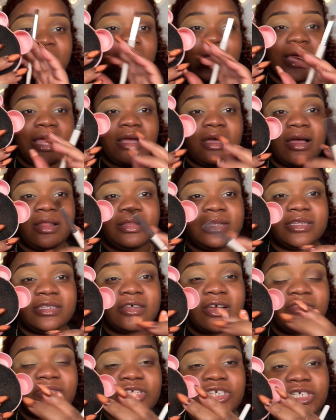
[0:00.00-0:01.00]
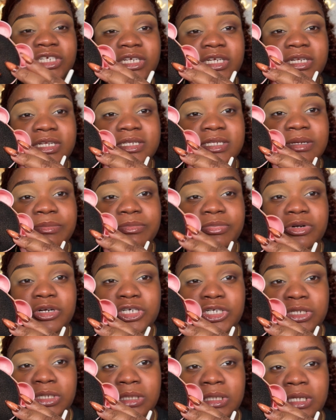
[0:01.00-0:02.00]
I got this off Shein. It's a
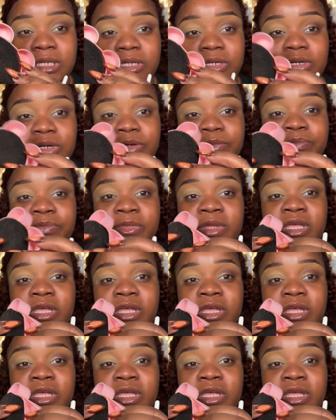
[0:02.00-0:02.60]
brush cleaner.